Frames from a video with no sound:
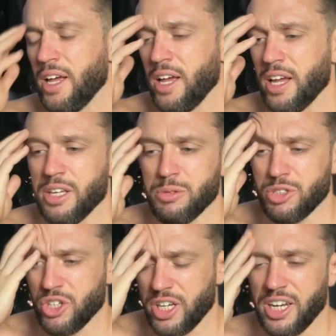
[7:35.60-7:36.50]
And he was
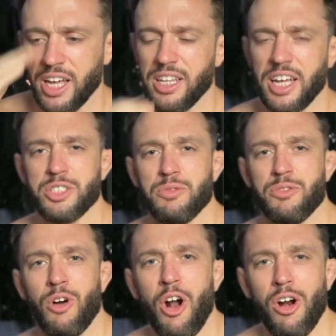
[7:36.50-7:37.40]
looking at like some
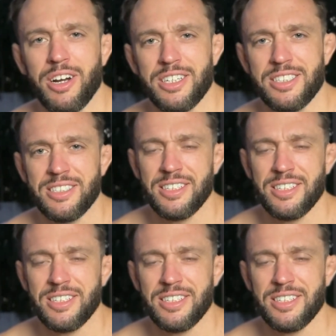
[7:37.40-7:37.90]
Ferraris.